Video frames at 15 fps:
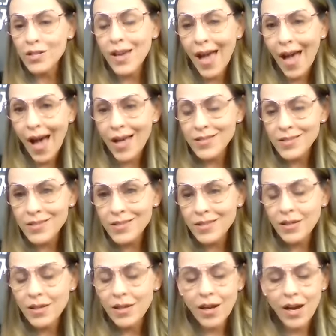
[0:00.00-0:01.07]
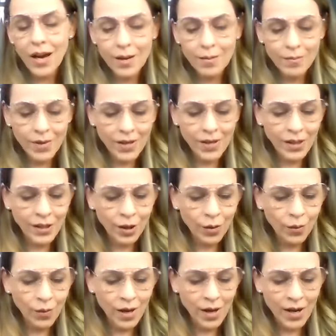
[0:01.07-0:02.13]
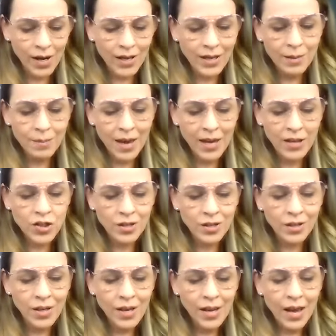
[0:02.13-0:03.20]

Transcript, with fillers: Ask, um, you know, I can imagine,